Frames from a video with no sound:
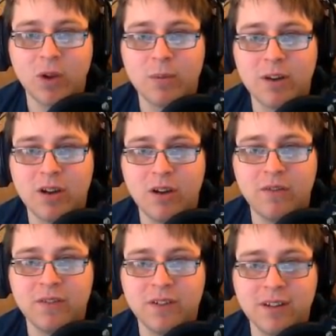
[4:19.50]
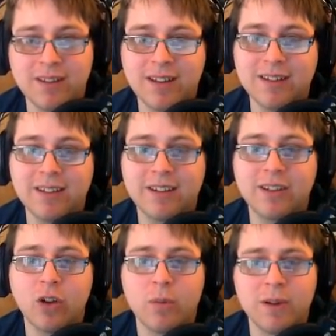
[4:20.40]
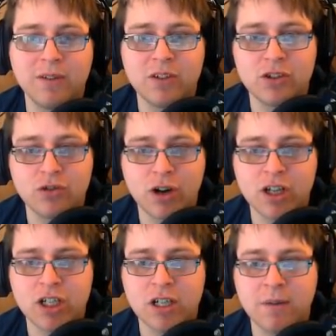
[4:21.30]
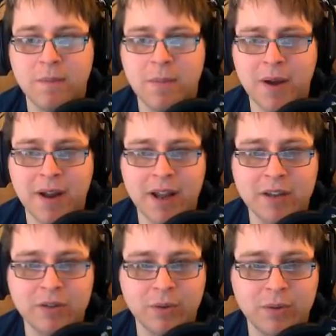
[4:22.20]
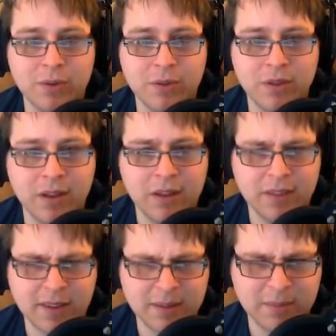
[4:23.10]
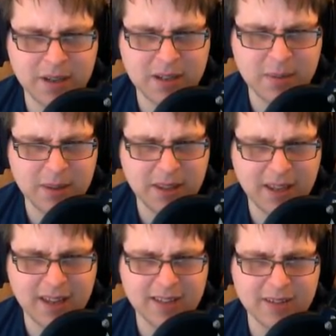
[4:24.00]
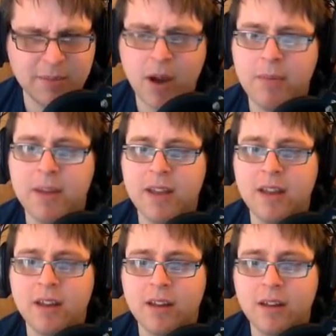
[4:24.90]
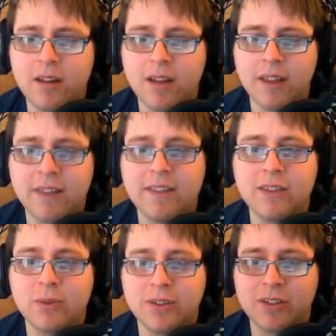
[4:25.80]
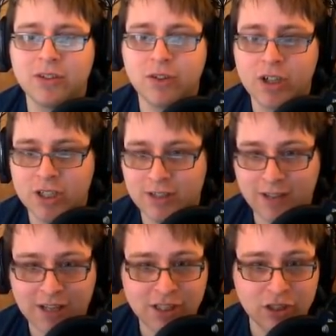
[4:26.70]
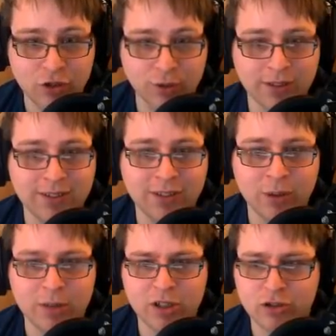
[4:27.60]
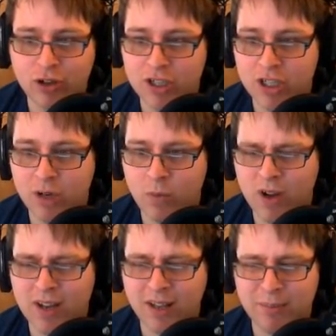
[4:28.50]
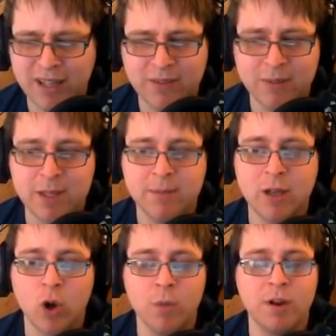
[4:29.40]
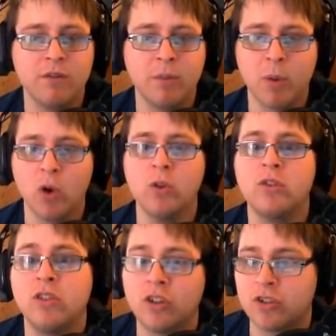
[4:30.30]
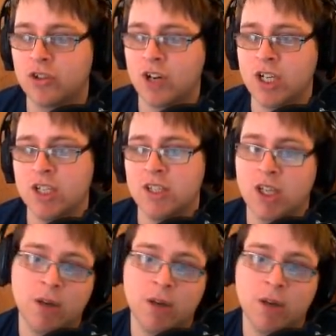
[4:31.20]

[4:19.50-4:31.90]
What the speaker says: of, it does list it as Omen of Destruction, but I don't think that's meant to be the case. It might be. Yeah, I think this one's Destruction. There's actually 2 listed as Omen of Destruction, and one I believe is meant to be Omen of Repose, not Destruction, so